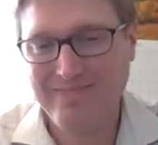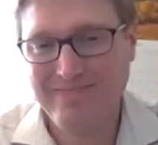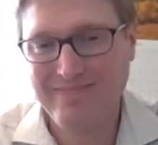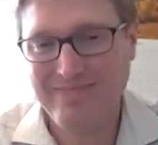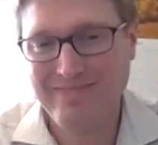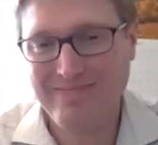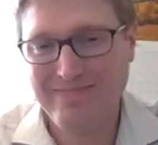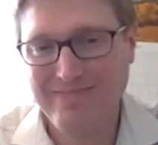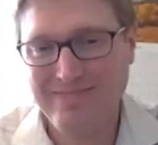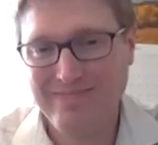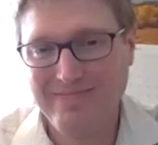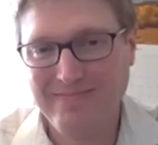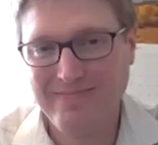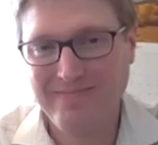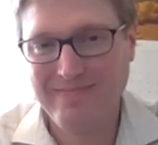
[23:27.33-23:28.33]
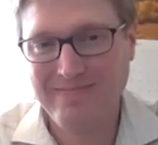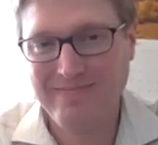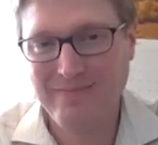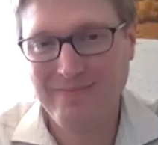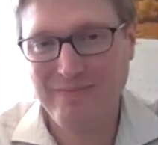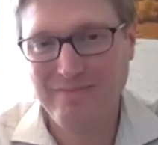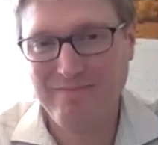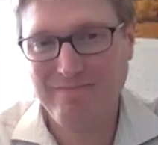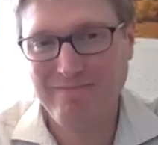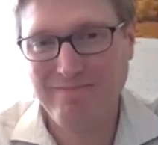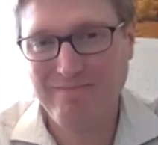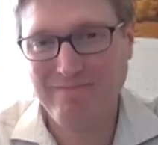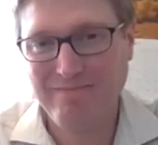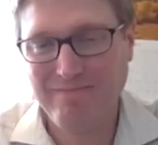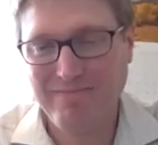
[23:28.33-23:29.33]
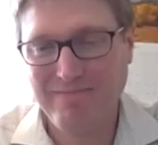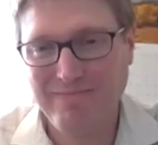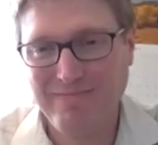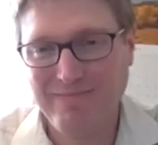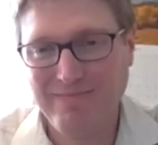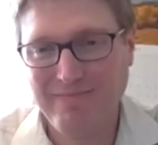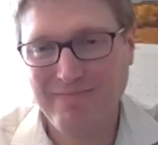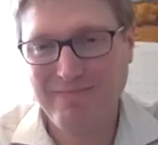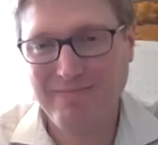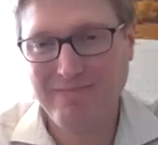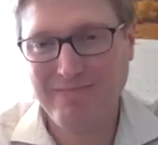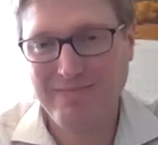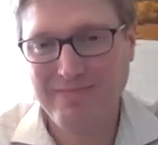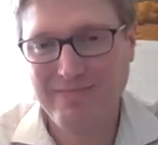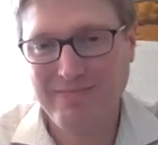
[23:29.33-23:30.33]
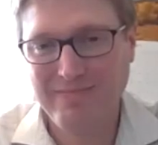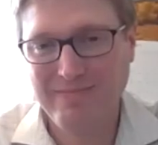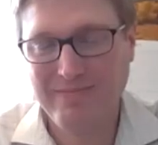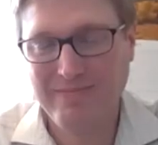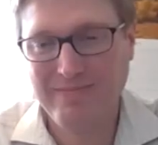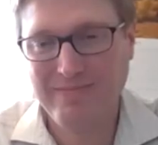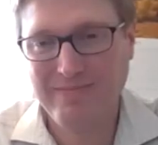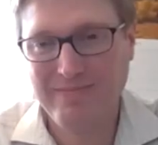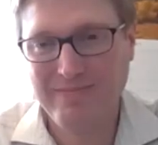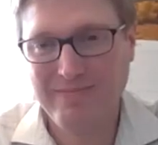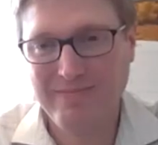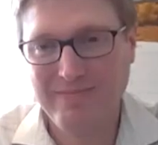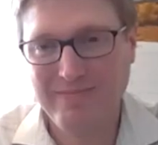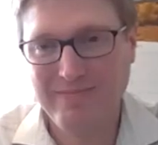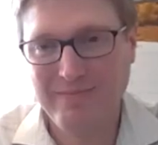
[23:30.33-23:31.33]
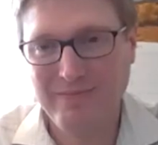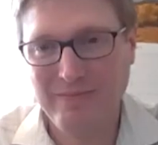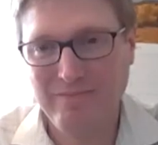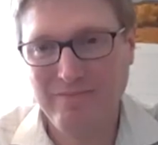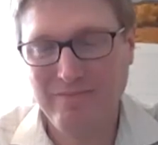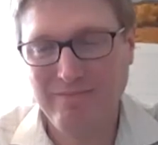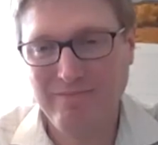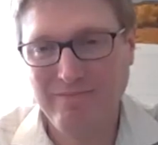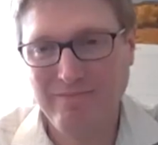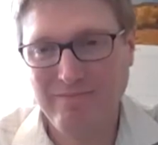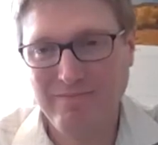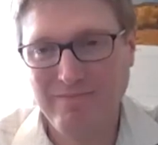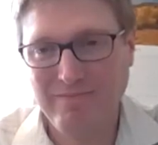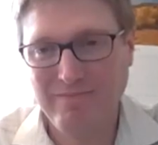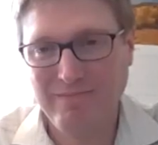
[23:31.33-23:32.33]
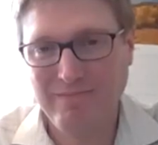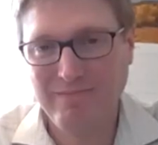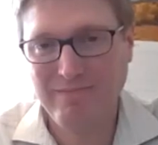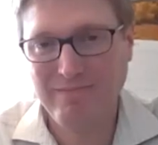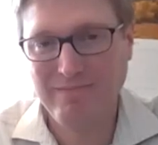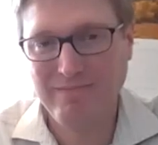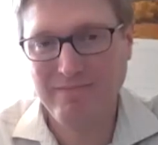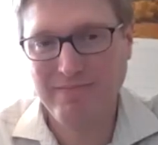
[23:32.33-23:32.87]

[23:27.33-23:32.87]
(not speaking)